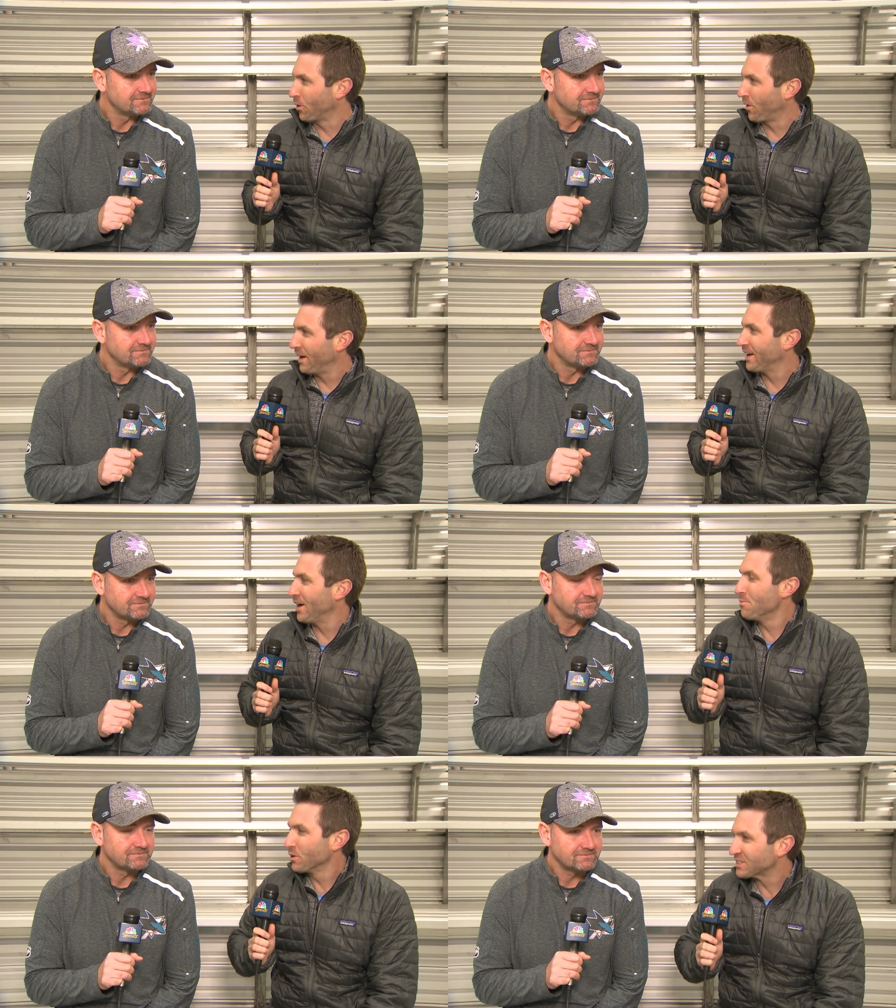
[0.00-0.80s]
Speaker 1: role, I
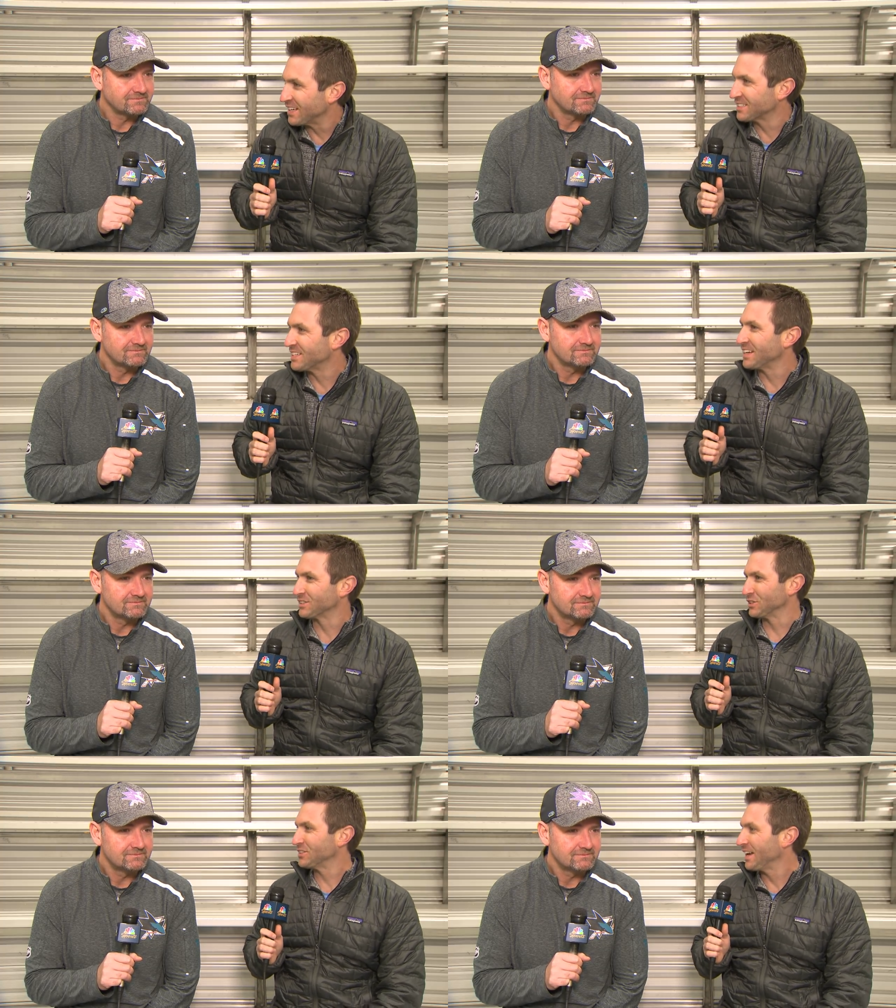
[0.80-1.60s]
almost
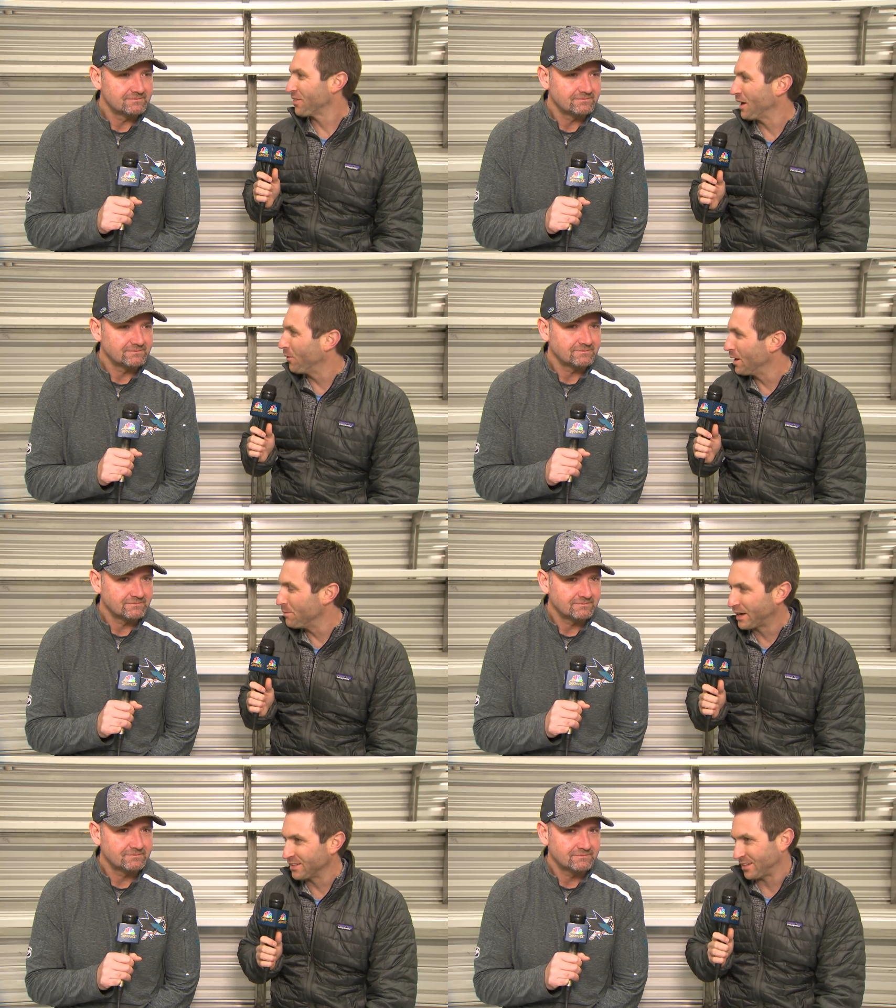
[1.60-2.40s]
hesitate to say it that way
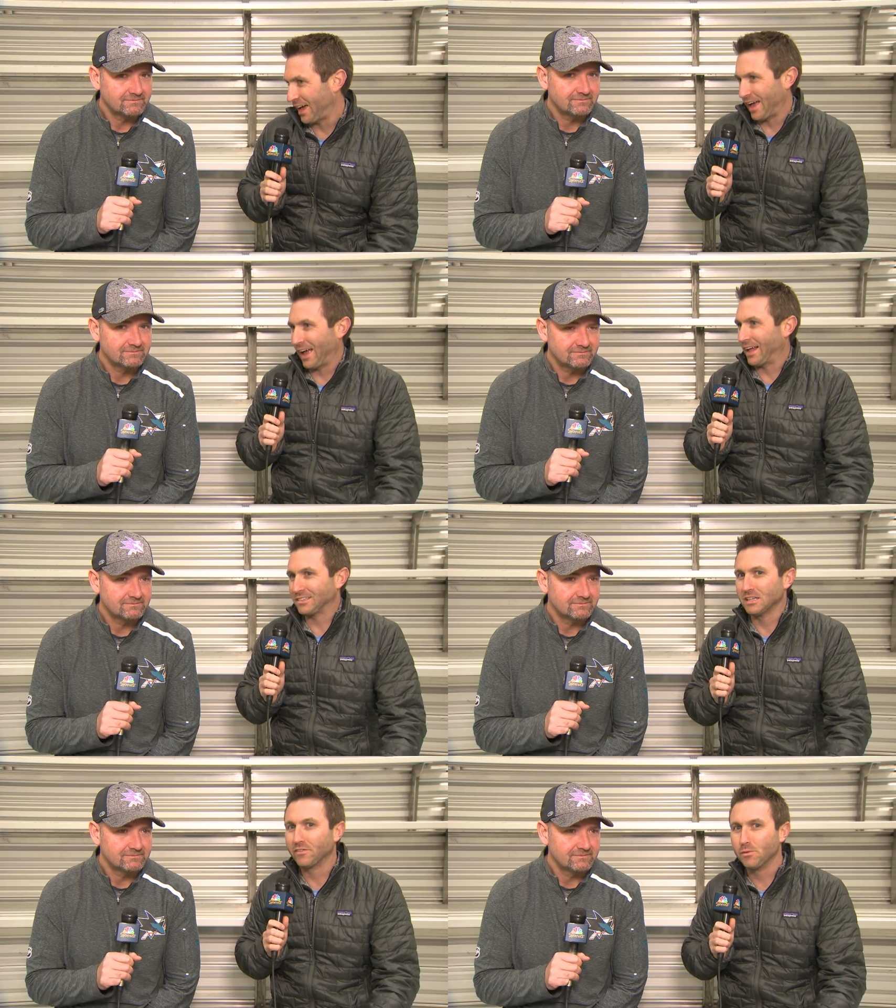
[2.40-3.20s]
because
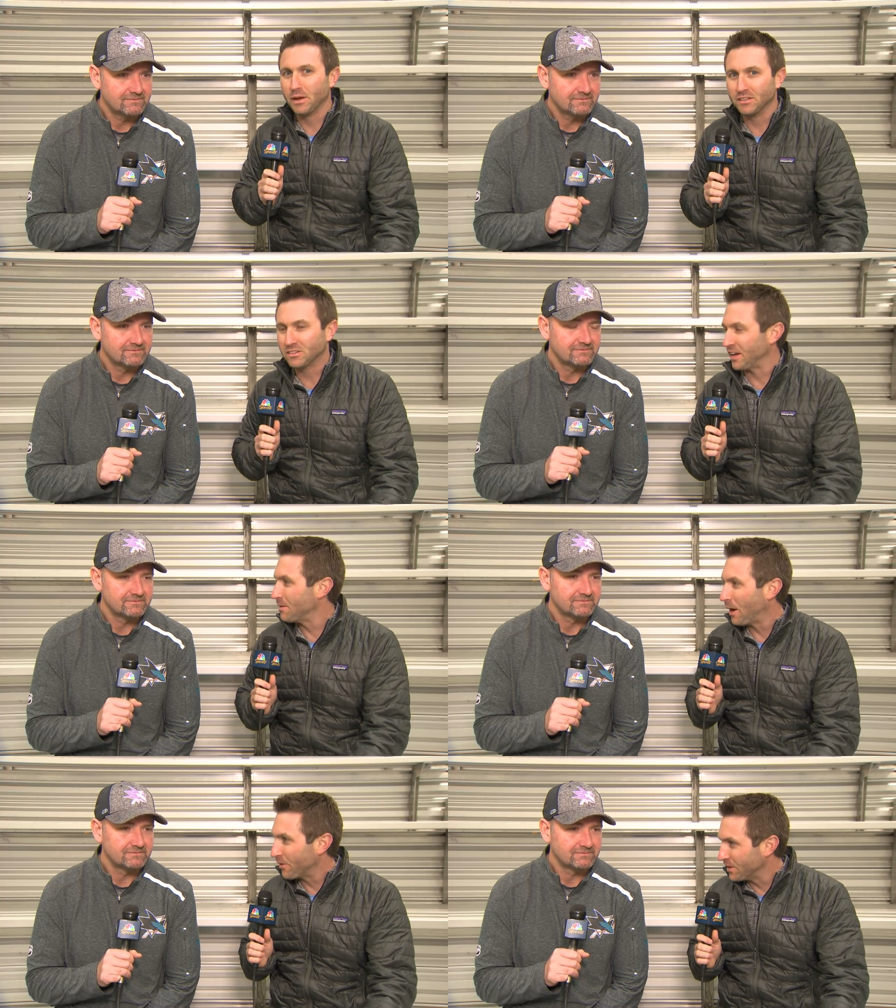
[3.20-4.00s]
it's never been said
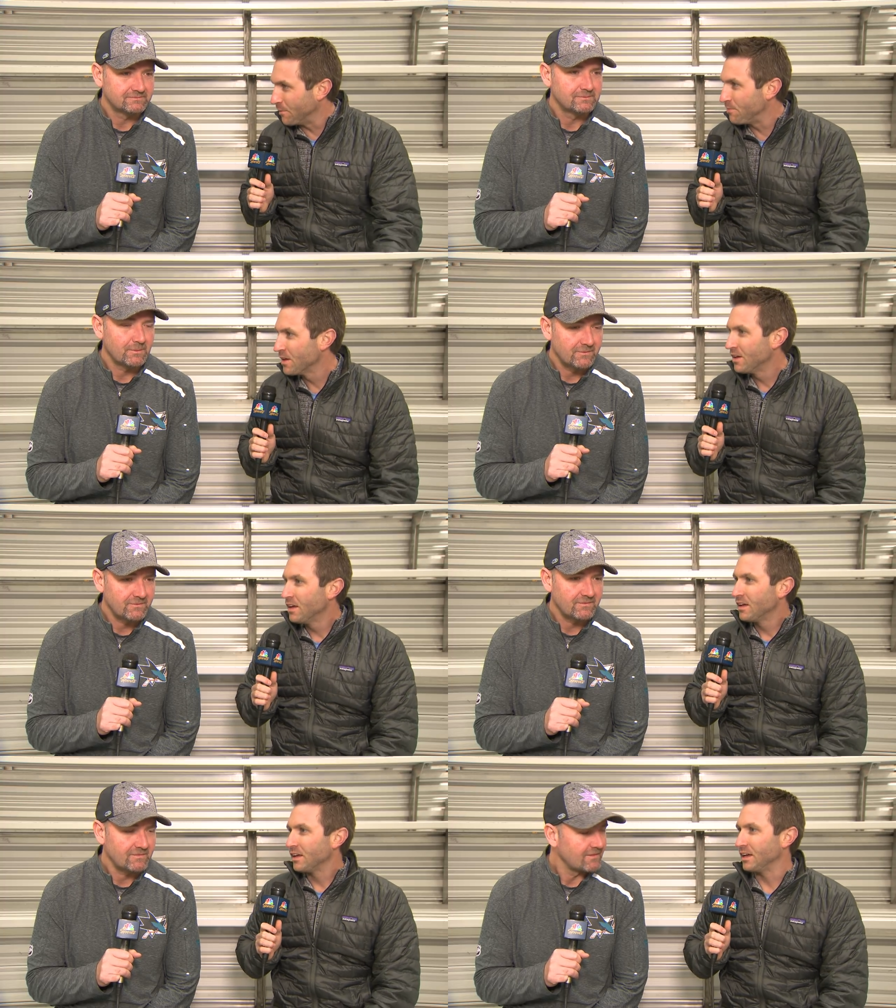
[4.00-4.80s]
about him
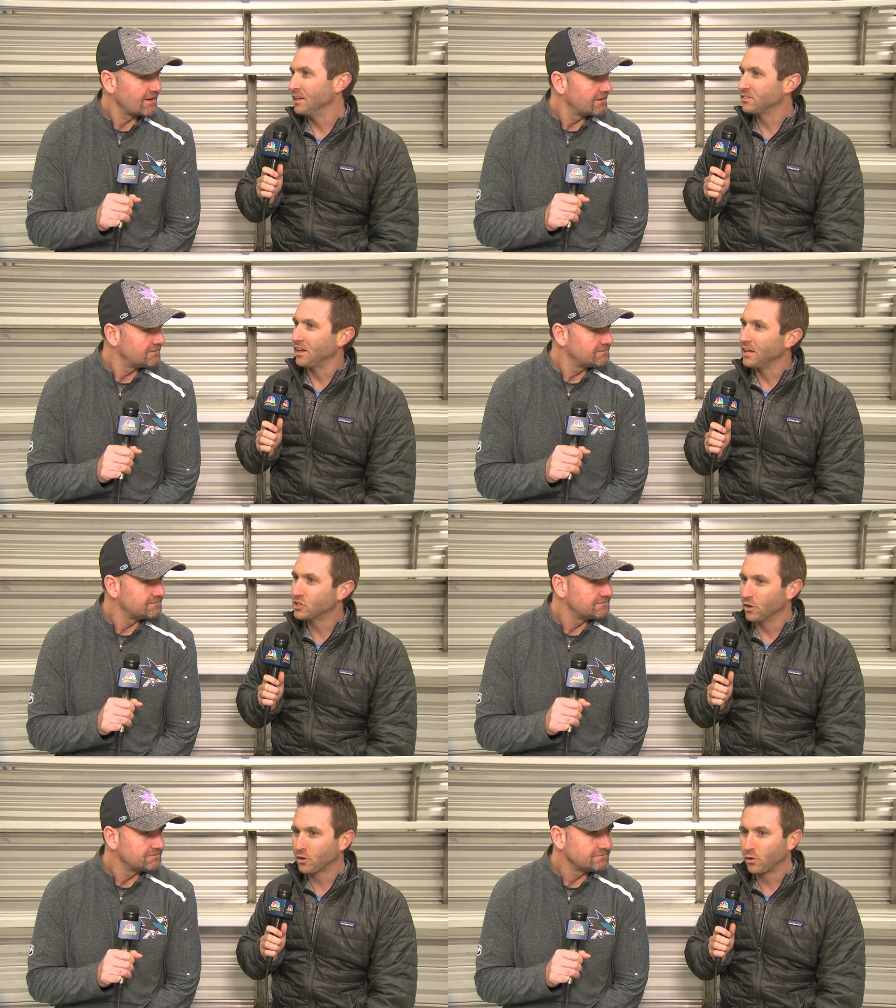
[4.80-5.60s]
in his
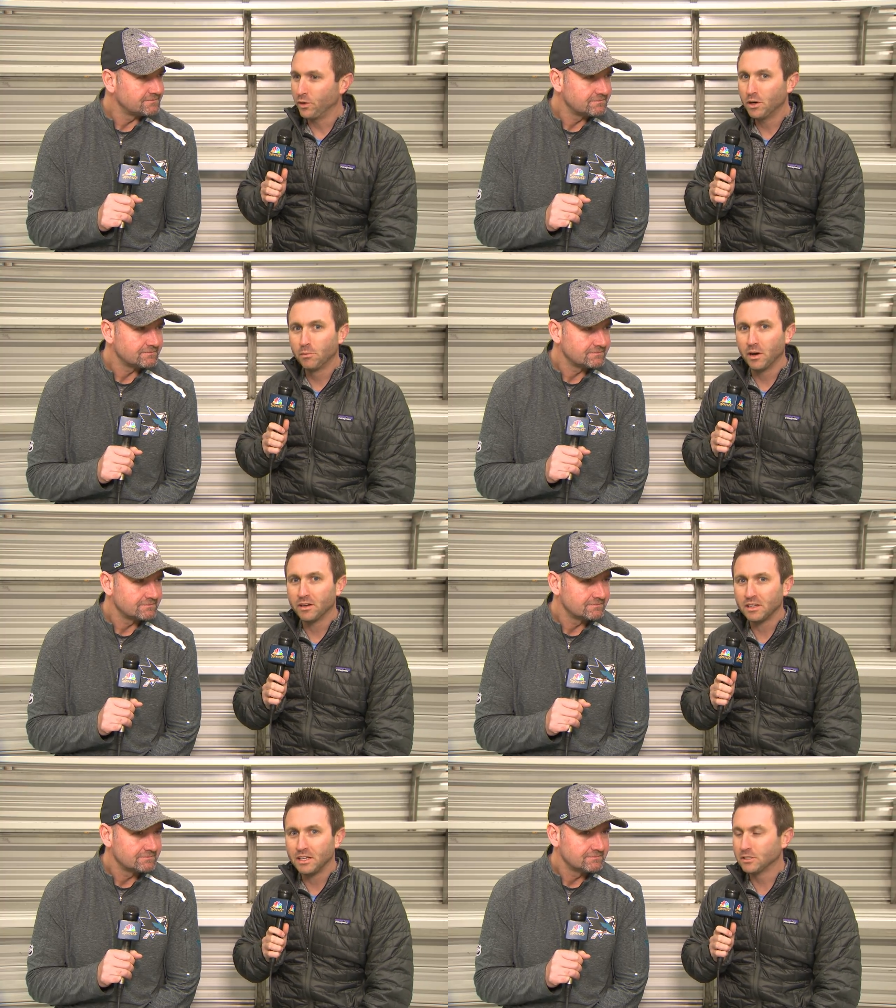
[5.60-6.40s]
NHL career,
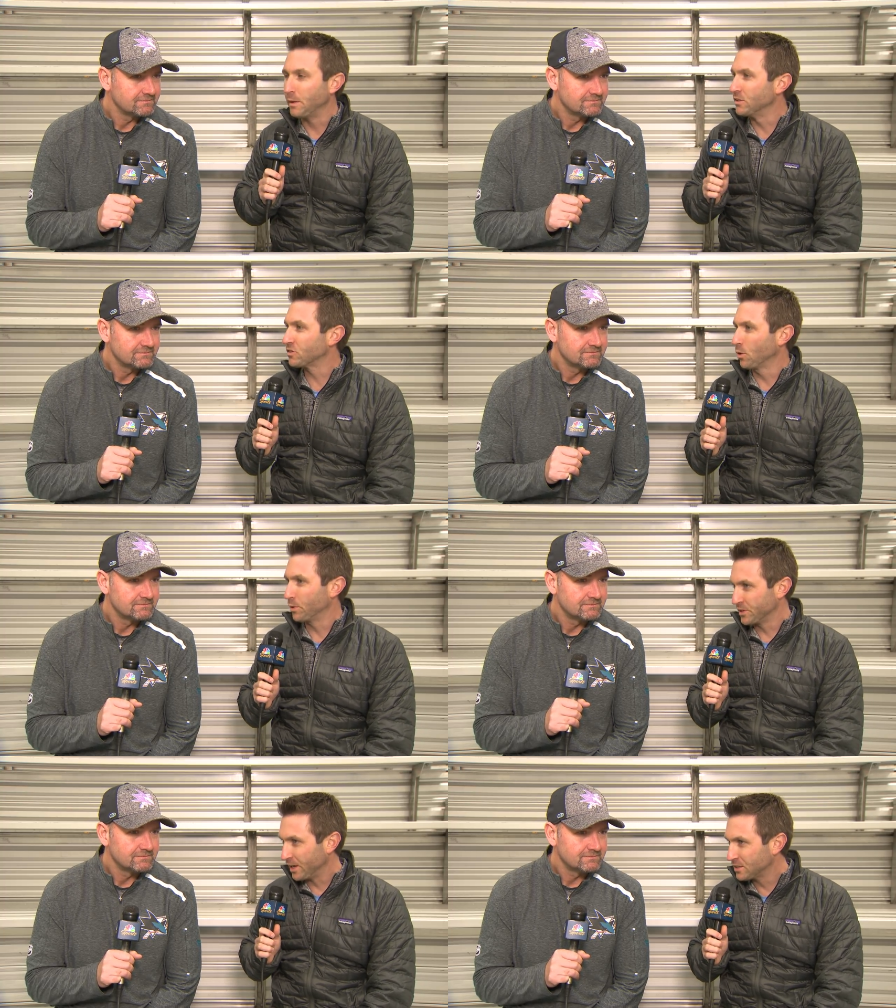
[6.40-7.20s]
but he's been so
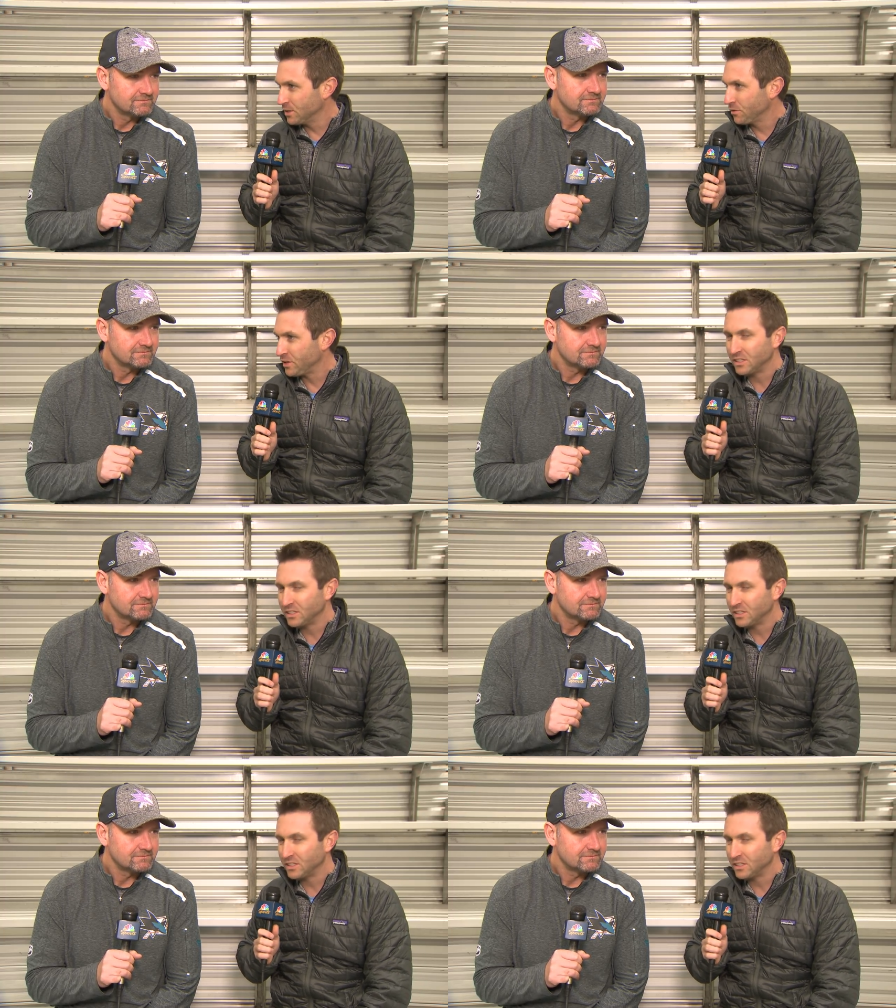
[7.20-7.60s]
productive.